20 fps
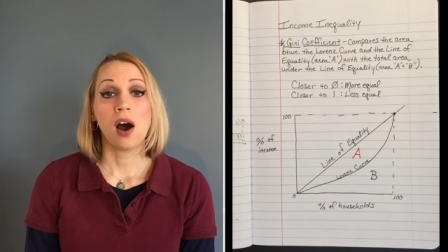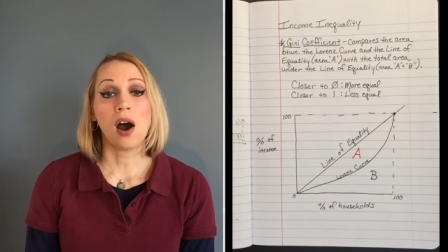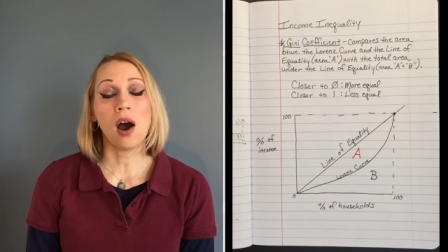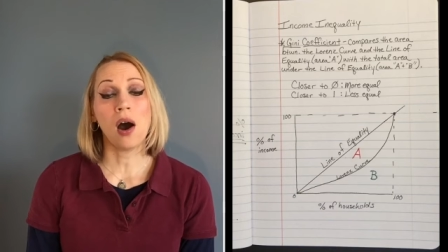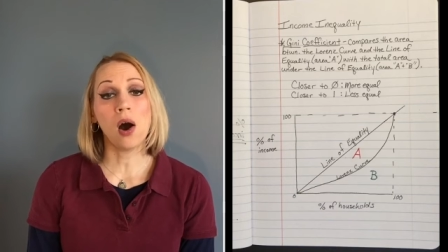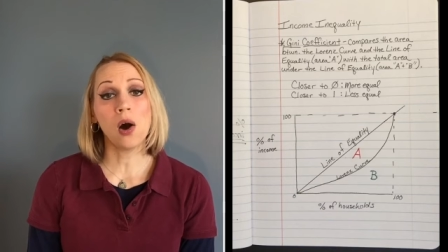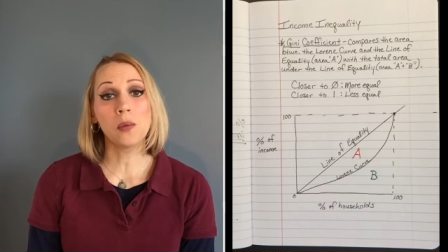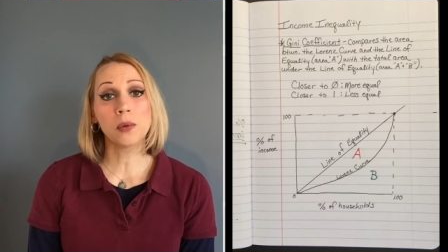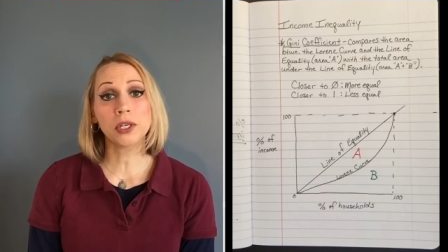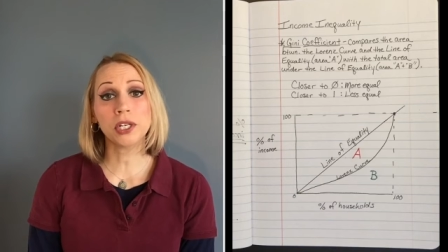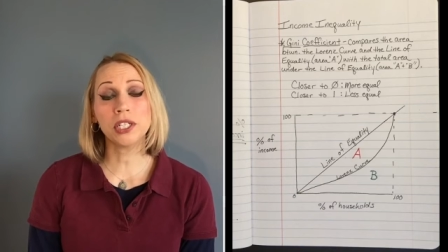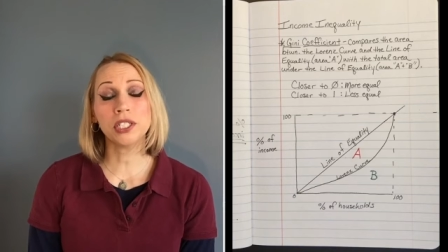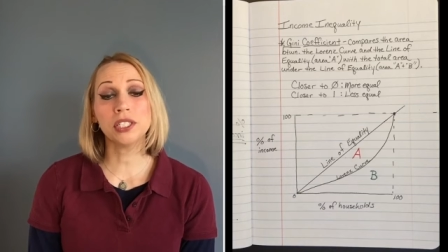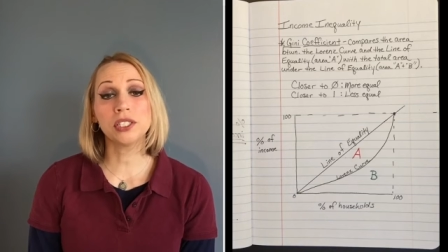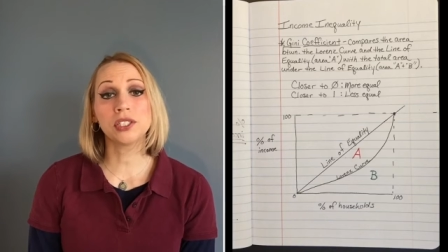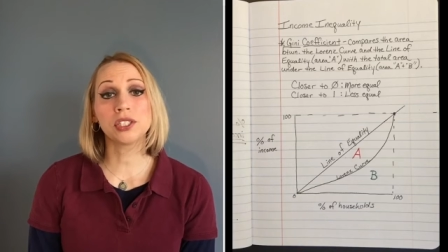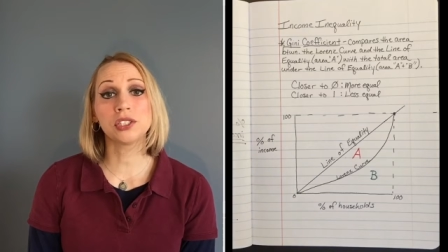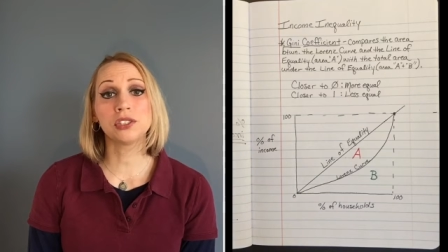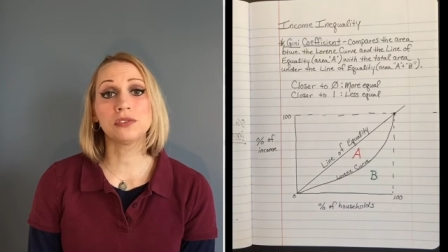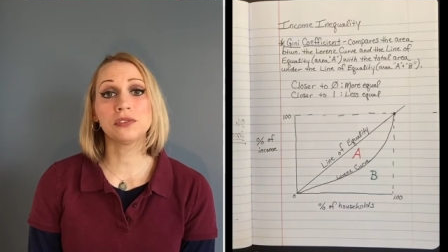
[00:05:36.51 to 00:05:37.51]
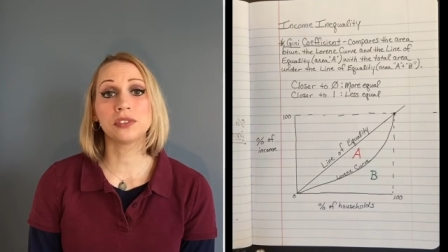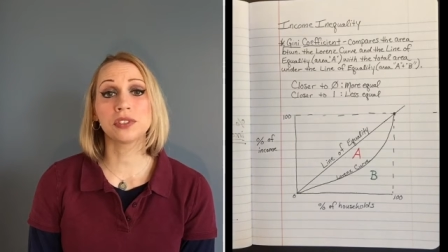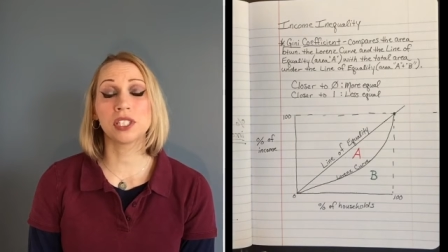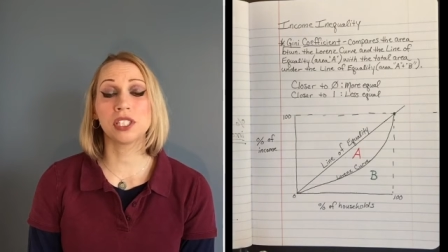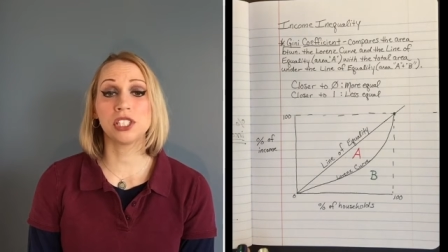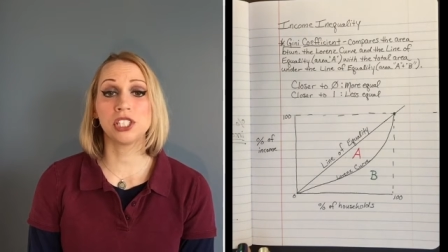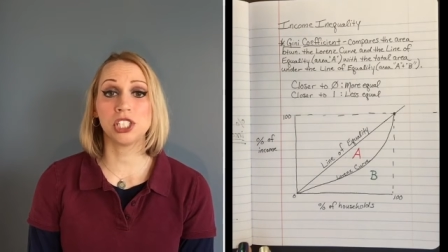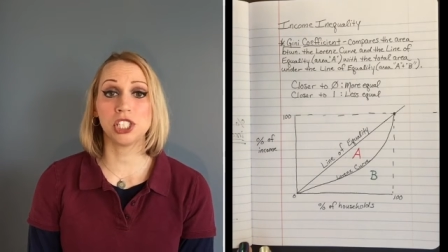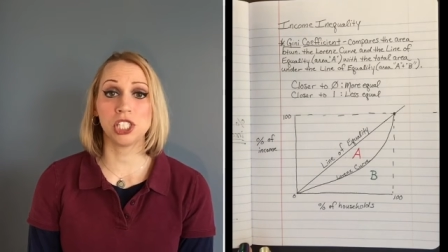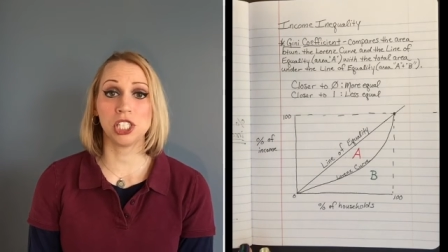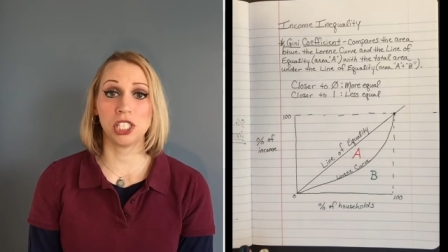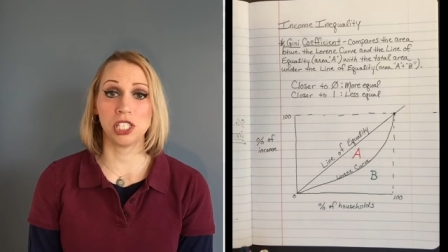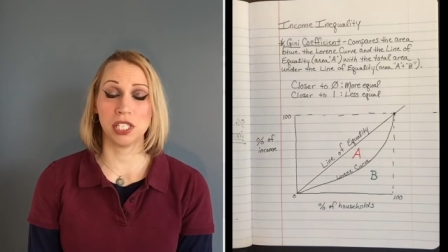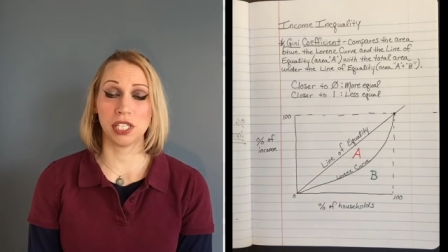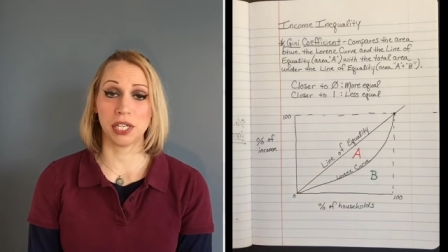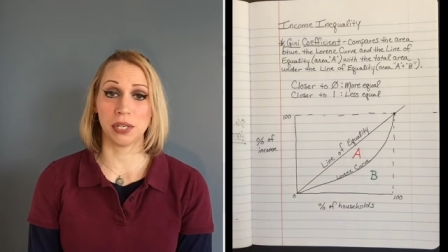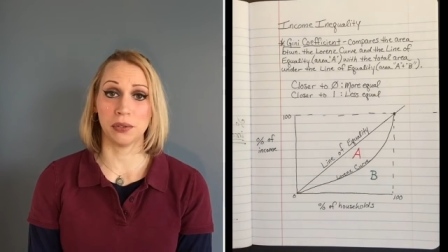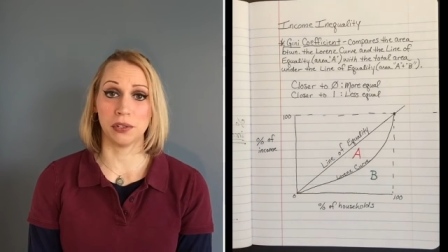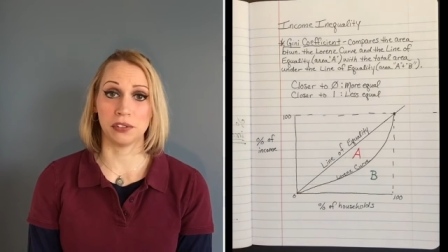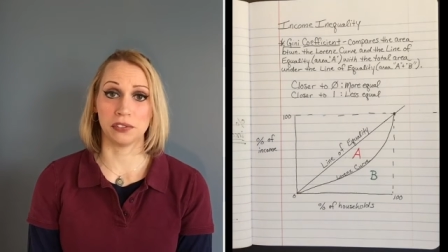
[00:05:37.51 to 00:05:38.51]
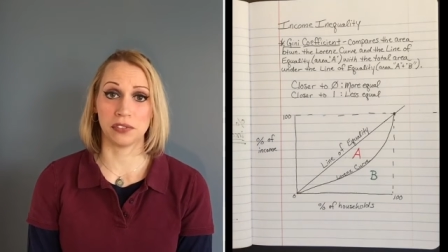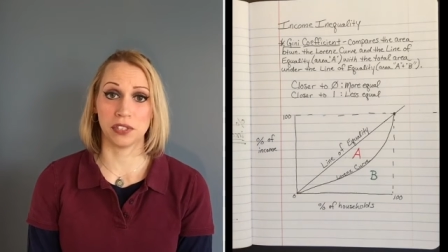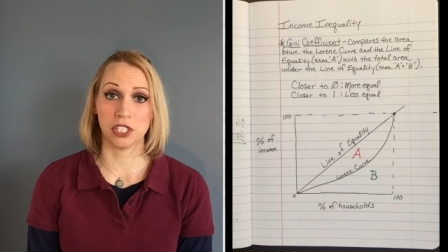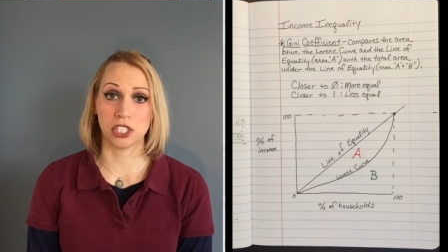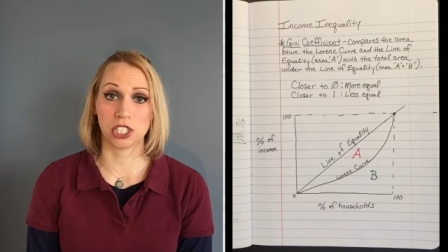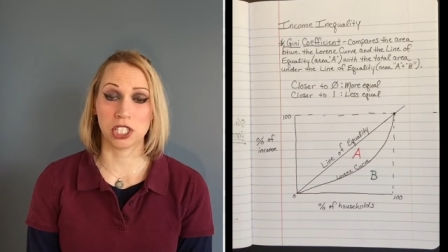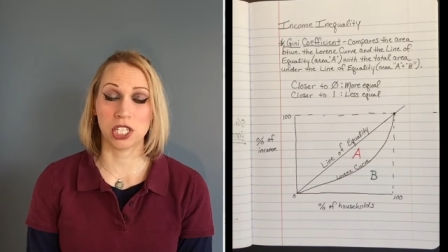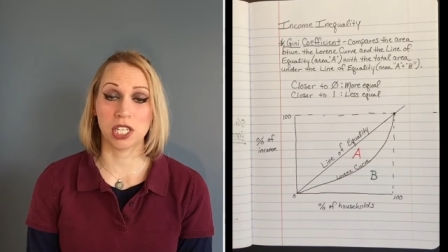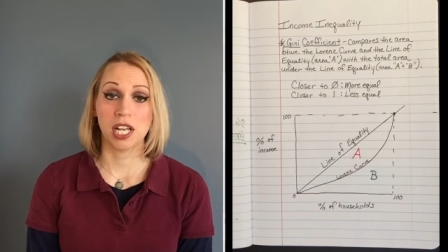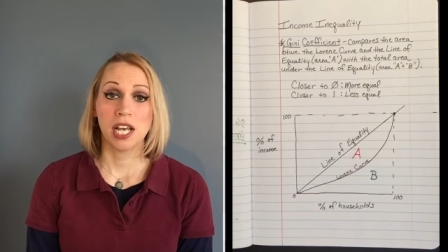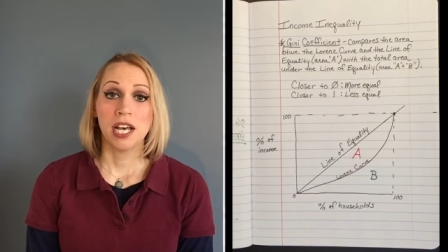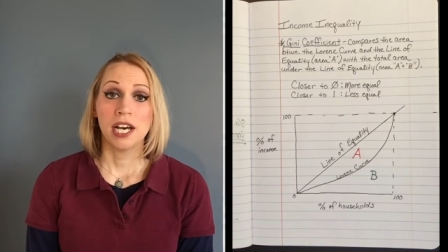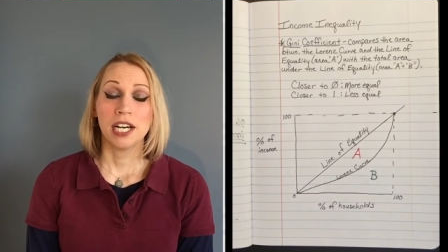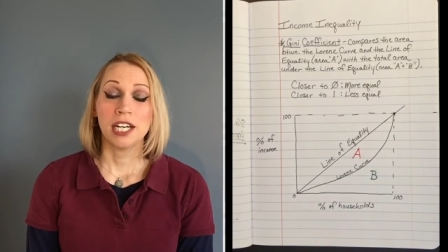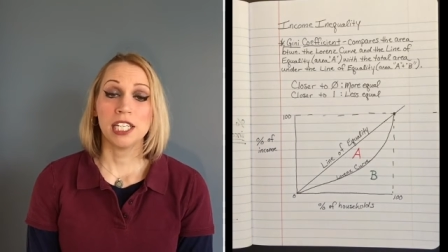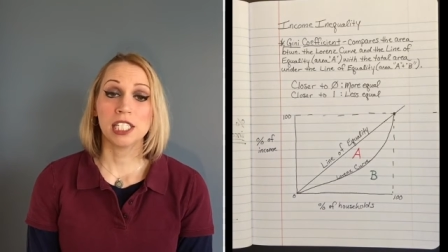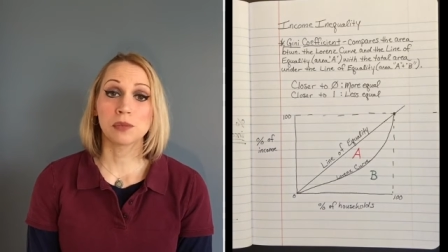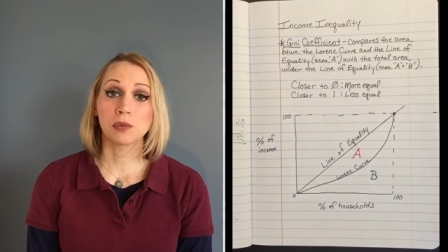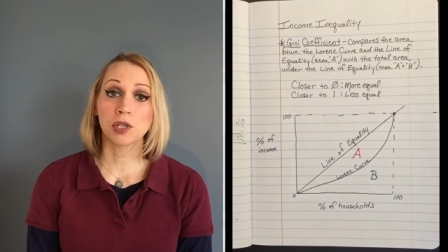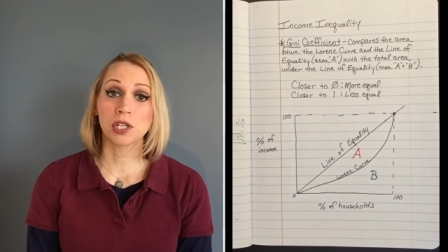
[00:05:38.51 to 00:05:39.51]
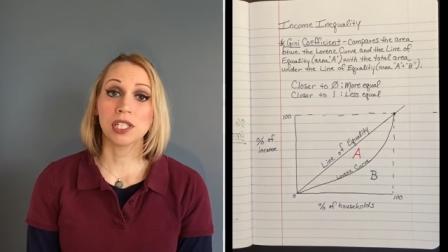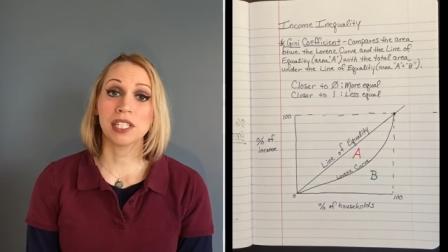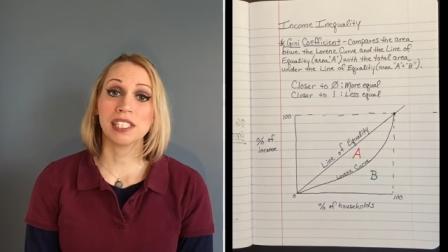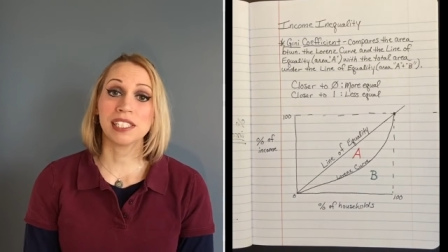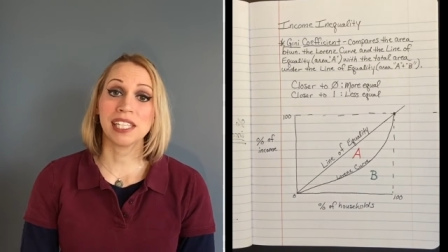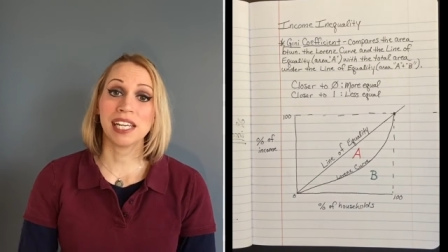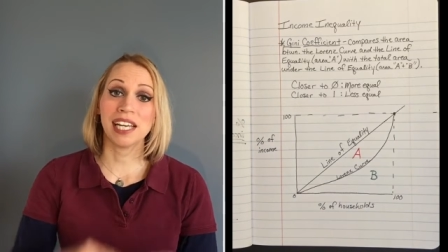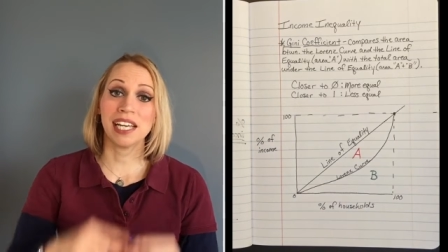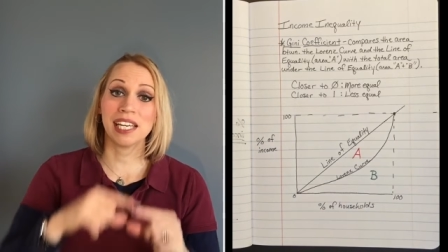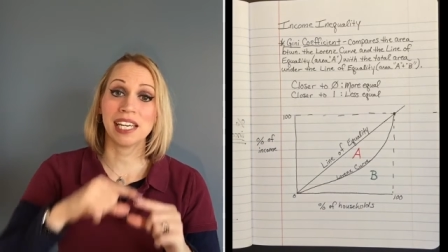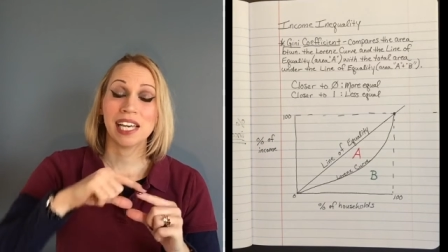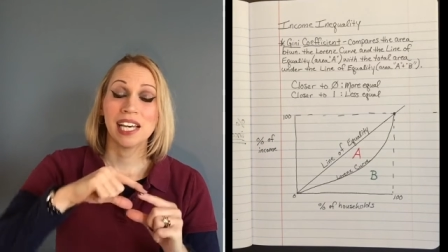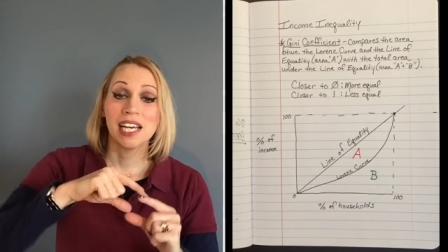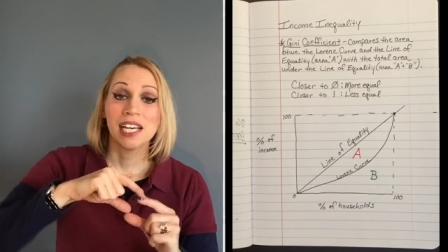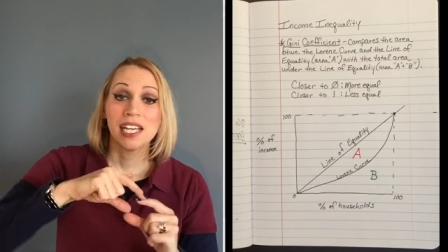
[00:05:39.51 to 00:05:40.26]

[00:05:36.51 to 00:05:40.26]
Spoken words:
All we're going to do for the Gini coefficient is we're going to take